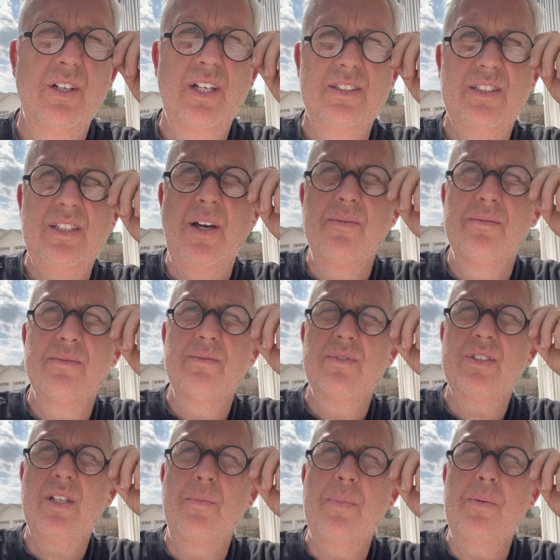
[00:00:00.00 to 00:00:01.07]

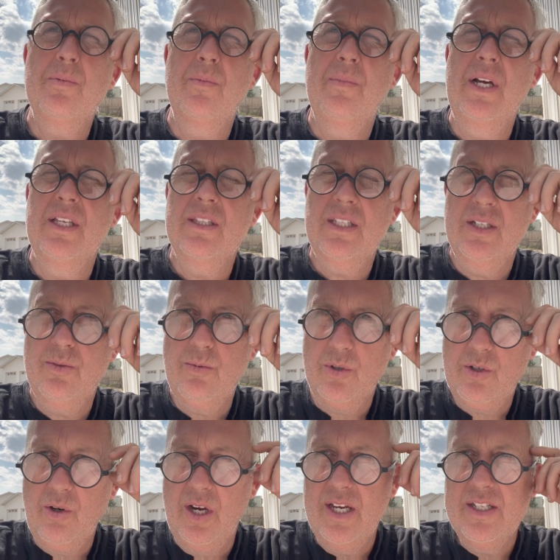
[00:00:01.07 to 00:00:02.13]
some people might think we're
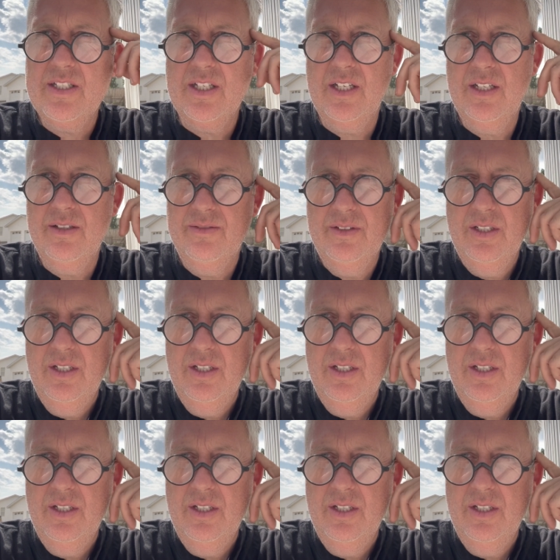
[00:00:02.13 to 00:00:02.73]
crazy